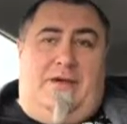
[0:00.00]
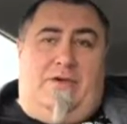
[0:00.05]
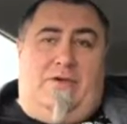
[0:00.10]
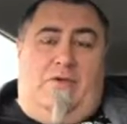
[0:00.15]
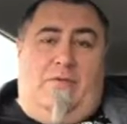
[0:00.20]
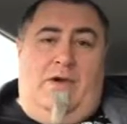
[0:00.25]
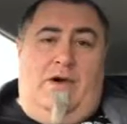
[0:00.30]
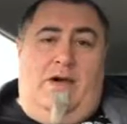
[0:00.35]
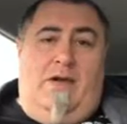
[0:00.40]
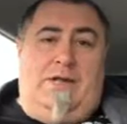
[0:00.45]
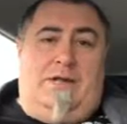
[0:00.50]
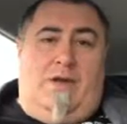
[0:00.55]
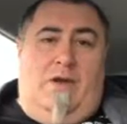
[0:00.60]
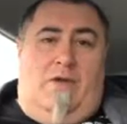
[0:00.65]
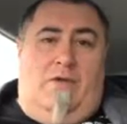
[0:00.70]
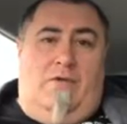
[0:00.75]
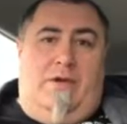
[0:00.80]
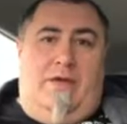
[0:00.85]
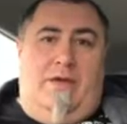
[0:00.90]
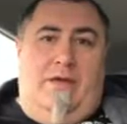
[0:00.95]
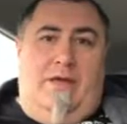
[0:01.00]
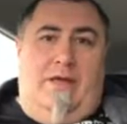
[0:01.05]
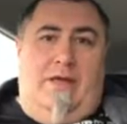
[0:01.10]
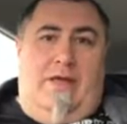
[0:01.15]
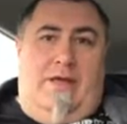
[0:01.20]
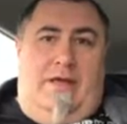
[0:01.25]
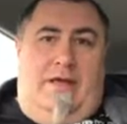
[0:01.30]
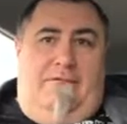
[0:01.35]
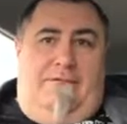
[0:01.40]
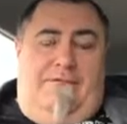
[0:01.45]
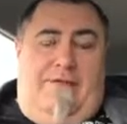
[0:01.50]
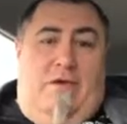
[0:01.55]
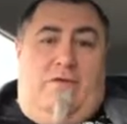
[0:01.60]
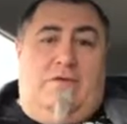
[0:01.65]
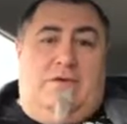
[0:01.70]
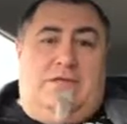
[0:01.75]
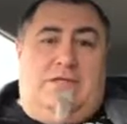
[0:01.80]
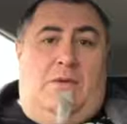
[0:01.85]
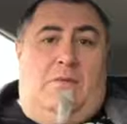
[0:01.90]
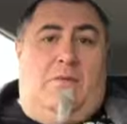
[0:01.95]
It got really cold. He
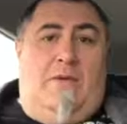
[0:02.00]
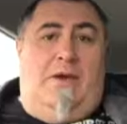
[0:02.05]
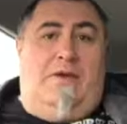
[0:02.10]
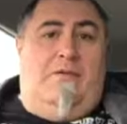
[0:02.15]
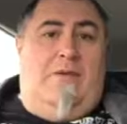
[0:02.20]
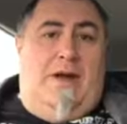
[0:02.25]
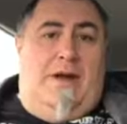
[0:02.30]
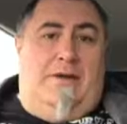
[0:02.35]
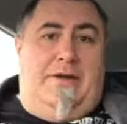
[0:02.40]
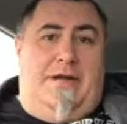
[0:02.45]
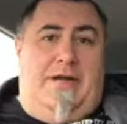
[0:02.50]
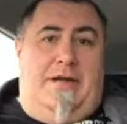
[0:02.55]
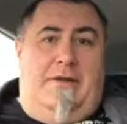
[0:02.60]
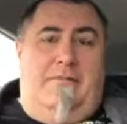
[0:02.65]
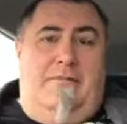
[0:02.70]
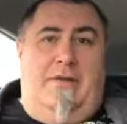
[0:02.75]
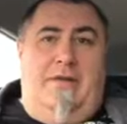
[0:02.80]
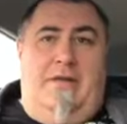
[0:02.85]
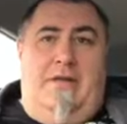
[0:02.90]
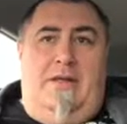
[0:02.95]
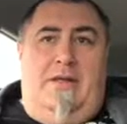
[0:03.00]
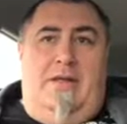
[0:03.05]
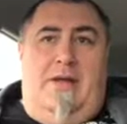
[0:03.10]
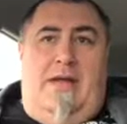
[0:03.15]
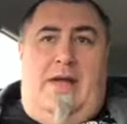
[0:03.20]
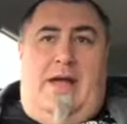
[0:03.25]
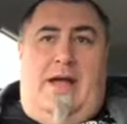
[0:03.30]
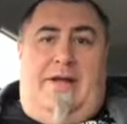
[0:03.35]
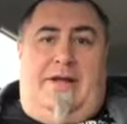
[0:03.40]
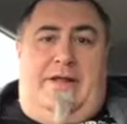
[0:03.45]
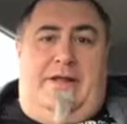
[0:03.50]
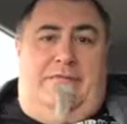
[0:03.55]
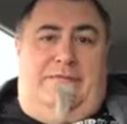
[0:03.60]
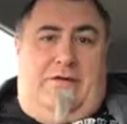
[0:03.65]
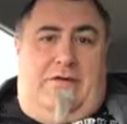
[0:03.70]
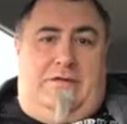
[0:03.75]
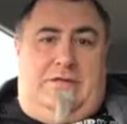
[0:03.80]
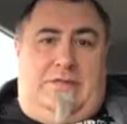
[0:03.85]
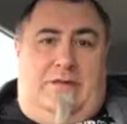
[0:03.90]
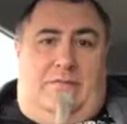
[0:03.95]
felt someone around him, and he
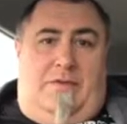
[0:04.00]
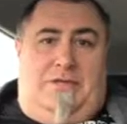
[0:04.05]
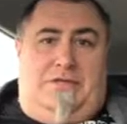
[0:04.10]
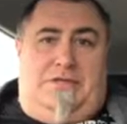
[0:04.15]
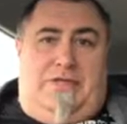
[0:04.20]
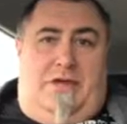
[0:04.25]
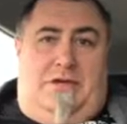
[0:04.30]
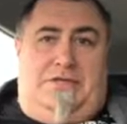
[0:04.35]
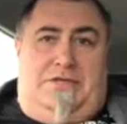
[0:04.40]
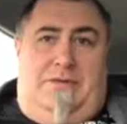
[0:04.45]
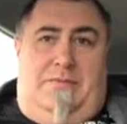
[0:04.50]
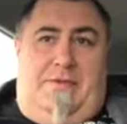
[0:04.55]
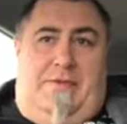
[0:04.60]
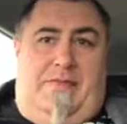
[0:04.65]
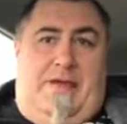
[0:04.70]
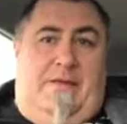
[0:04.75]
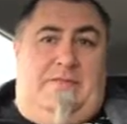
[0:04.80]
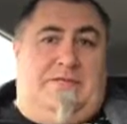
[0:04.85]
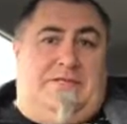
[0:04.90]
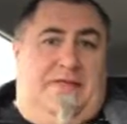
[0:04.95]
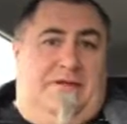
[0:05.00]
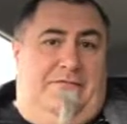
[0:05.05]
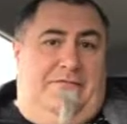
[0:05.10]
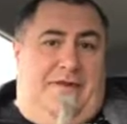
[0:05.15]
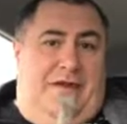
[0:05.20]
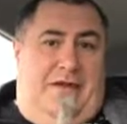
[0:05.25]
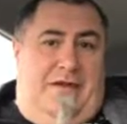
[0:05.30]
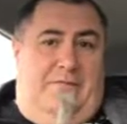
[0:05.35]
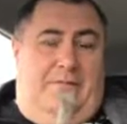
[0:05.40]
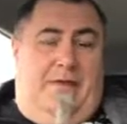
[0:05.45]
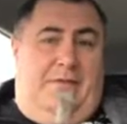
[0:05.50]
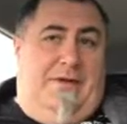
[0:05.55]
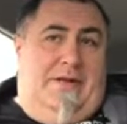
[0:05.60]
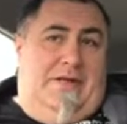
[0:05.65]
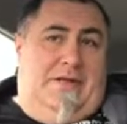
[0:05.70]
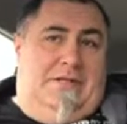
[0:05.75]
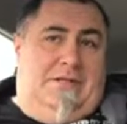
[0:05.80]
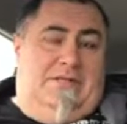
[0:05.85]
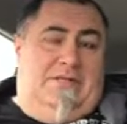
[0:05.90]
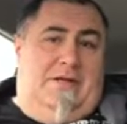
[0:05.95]
felt someone touch him, and that was it for him. I mean,
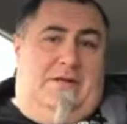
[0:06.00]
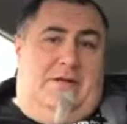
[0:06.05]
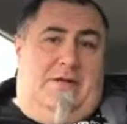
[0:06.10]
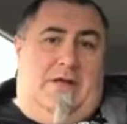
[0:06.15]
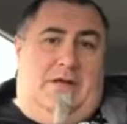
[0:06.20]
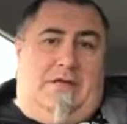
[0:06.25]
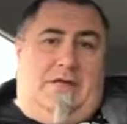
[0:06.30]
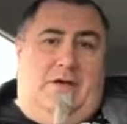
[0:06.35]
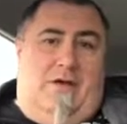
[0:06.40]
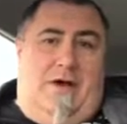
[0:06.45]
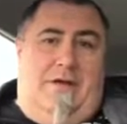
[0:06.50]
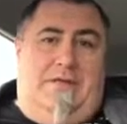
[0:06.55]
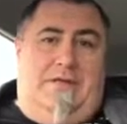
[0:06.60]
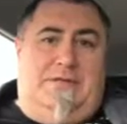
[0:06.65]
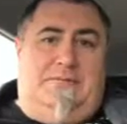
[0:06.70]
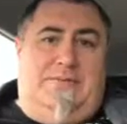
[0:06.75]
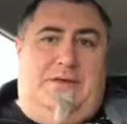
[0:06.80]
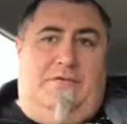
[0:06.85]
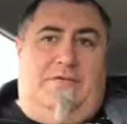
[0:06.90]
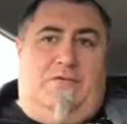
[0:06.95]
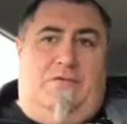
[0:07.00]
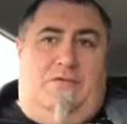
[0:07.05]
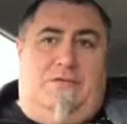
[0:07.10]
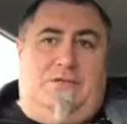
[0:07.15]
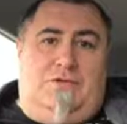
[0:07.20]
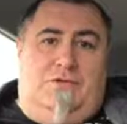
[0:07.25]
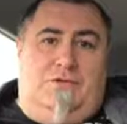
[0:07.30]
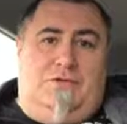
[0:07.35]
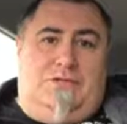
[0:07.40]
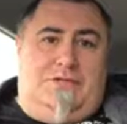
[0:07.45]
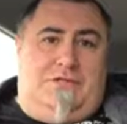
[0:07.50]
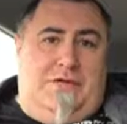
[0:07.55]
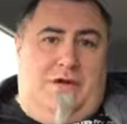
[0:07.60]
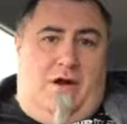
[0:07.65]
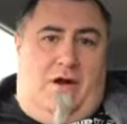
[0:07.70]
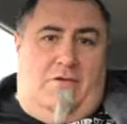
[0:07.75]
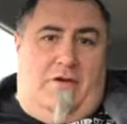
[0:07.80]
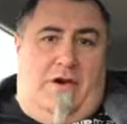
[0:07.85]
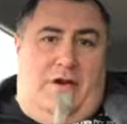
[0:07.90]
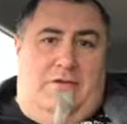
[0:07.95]
this is a guy that's been through all sorts of
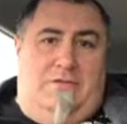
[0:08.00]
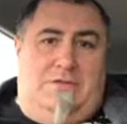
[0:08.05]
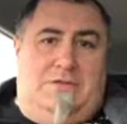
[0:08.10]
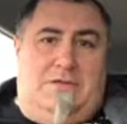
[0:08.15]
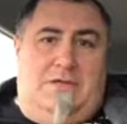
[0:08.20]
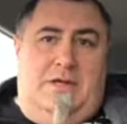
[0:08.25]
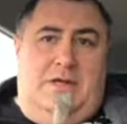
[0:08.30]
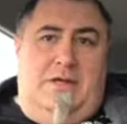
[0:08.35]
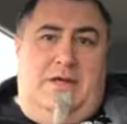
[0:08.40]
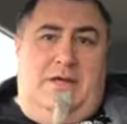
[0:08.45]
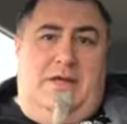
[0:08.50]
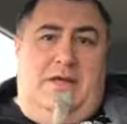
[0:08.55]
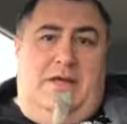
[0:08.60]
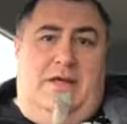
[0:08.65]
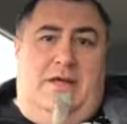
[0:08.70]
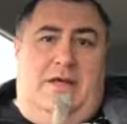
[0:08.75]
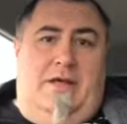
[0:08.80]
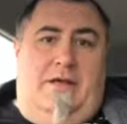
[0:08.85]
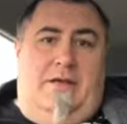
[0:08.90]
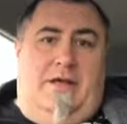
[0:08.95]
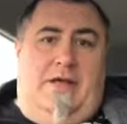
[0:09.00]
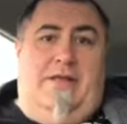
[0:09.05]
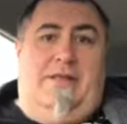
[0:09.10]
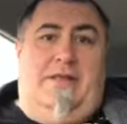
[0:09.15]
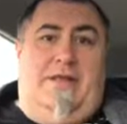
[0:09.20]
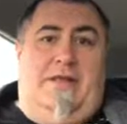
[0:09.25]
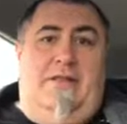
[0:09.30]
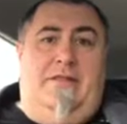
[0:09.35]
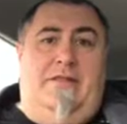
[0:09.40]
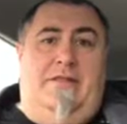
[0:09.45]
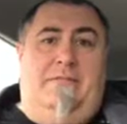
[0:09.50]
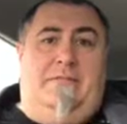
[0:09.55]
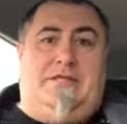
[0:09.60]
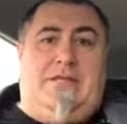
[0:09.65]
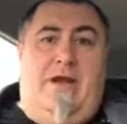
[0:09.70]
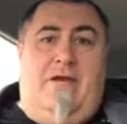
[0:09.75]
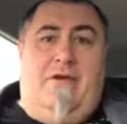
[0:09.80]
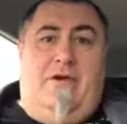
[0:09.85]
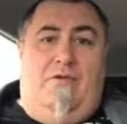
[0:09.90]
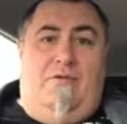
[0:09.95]
scenarios in the
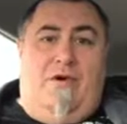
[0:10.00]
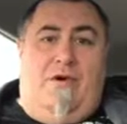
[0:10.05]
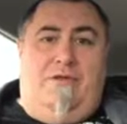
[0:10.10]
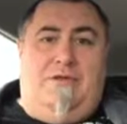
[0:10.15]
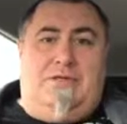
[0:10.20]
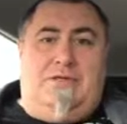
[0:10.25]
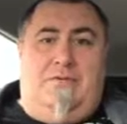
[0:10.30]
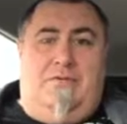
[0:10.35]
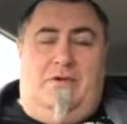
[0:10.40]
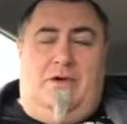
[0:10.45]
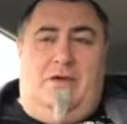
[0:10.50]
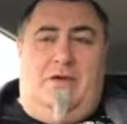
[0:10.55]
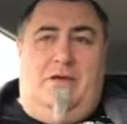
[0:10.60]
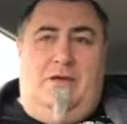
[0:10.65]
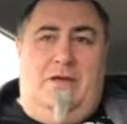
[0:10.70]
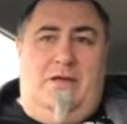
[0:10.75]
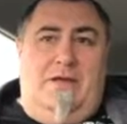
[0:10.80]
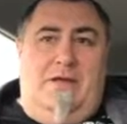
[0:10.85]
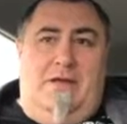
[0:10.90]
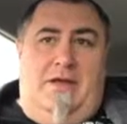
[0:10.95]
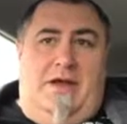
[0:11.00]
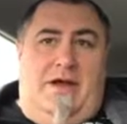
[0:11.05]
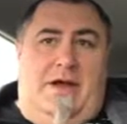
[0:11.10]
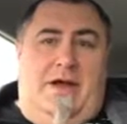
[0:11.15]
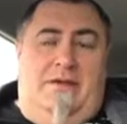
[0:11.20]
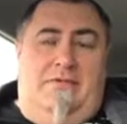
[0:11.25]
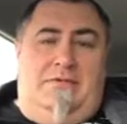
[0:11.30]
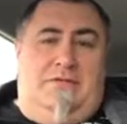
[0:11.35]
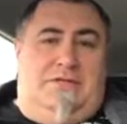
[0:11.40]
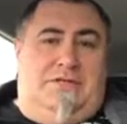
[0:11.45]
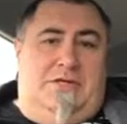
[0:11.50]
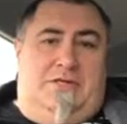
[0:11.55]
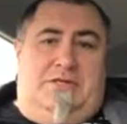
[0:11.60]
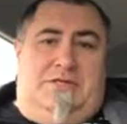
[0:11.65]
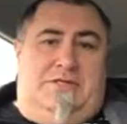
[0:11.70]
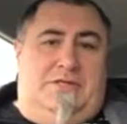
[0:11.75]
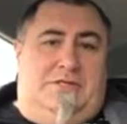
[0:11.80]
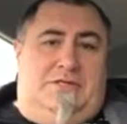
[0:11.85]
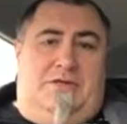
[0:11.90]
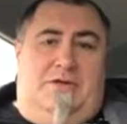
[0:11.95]
material world, as it were, and it was
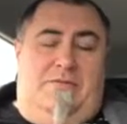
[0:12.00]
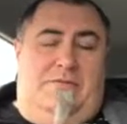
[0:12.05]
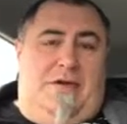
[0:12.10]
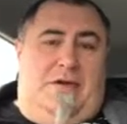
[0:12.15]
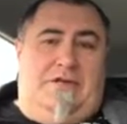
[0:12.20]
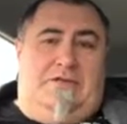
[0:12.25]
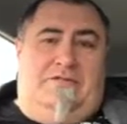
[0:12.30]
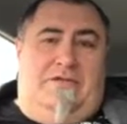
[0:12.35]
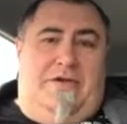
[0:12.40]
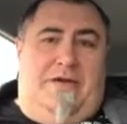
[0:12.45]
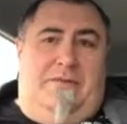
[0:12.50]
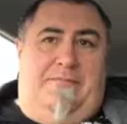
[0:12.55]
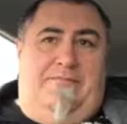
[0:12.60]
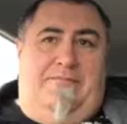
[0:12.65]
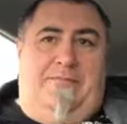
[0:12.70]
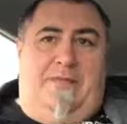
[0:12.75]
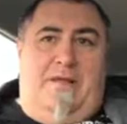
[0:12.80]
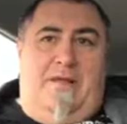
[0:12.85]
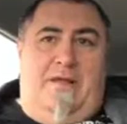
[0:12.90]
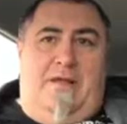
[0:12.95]
just too much for him.